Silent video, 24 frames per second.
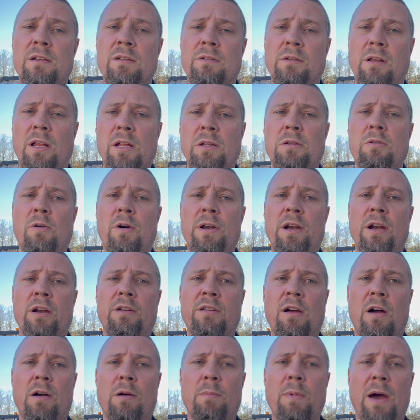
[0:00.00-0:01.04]
So let's go in here and
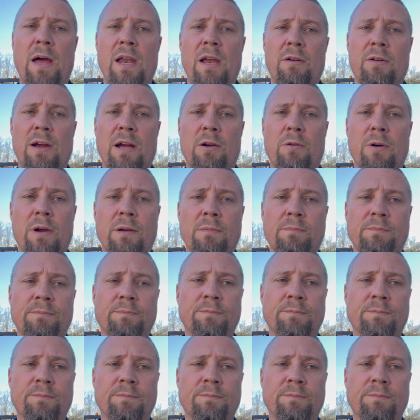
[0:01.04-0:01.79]
talk about it right quick.